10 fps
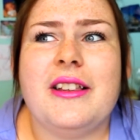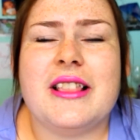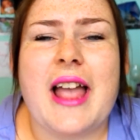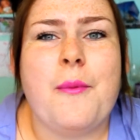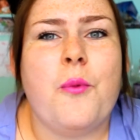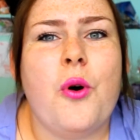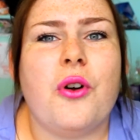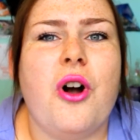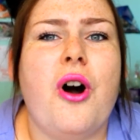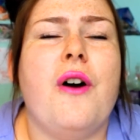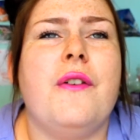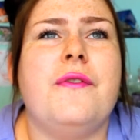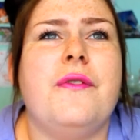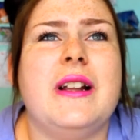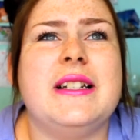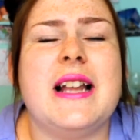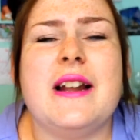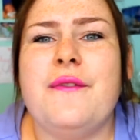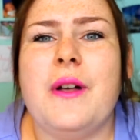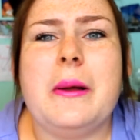they walk off. Instead
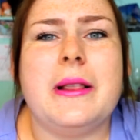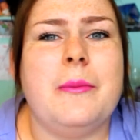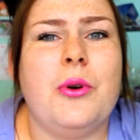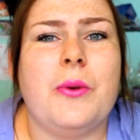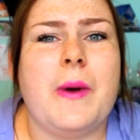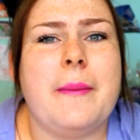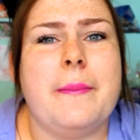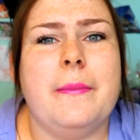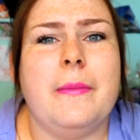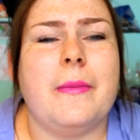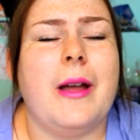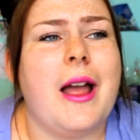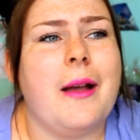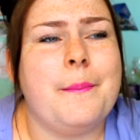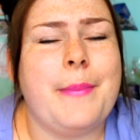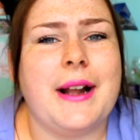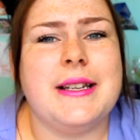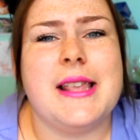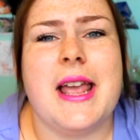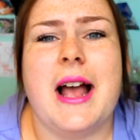of following them all the way back
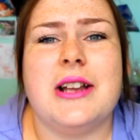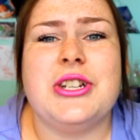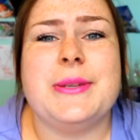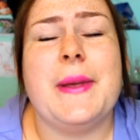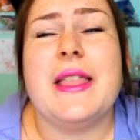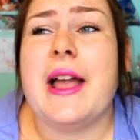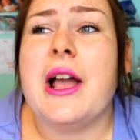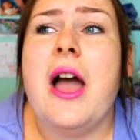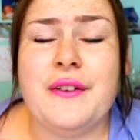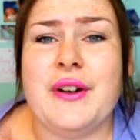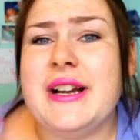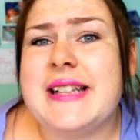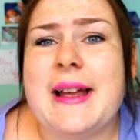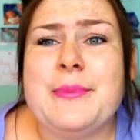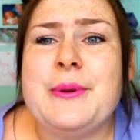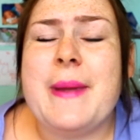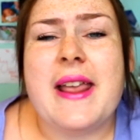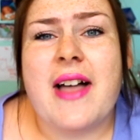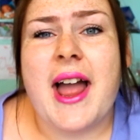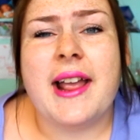to their house, just be like, for example,
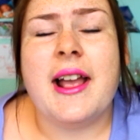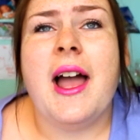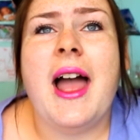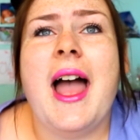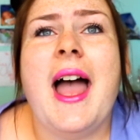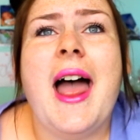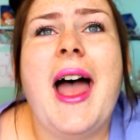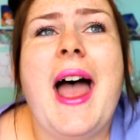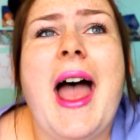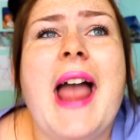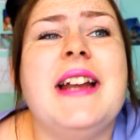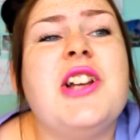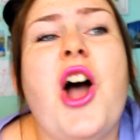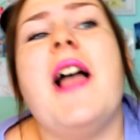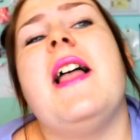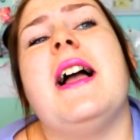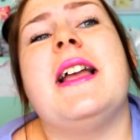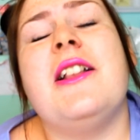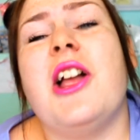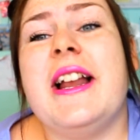be like, hey Tyler,
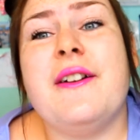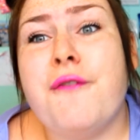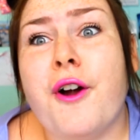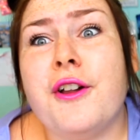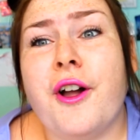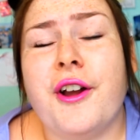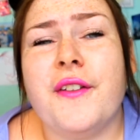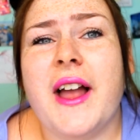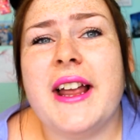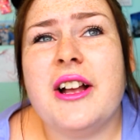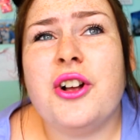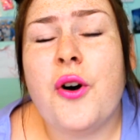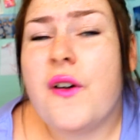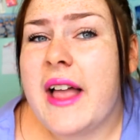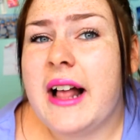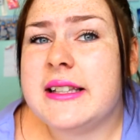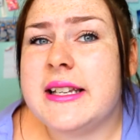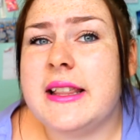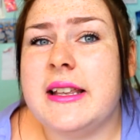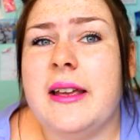can I get a photo? Like, call out
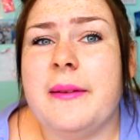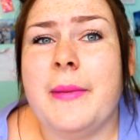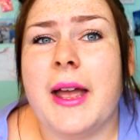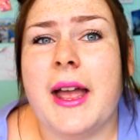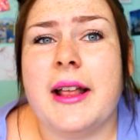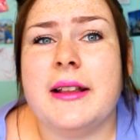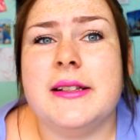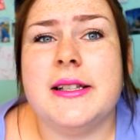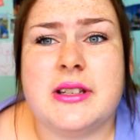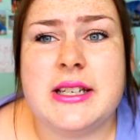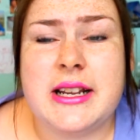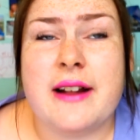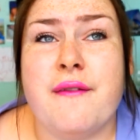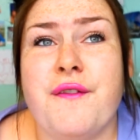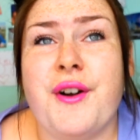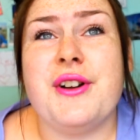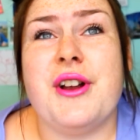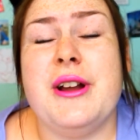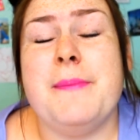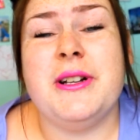to them and get a
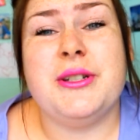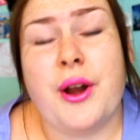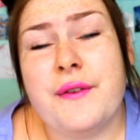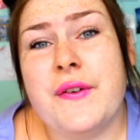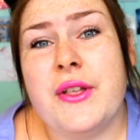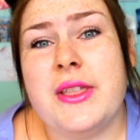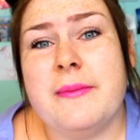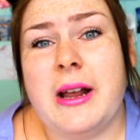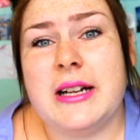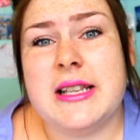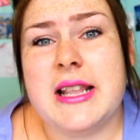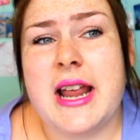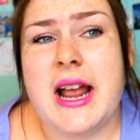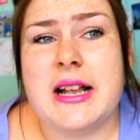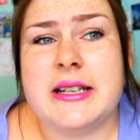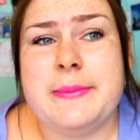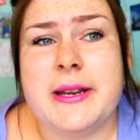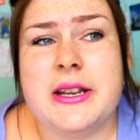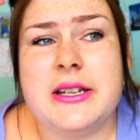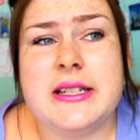photo, but don't follow them back to their house,
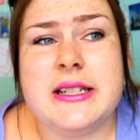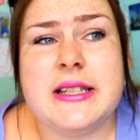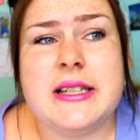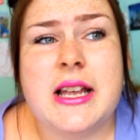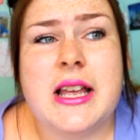because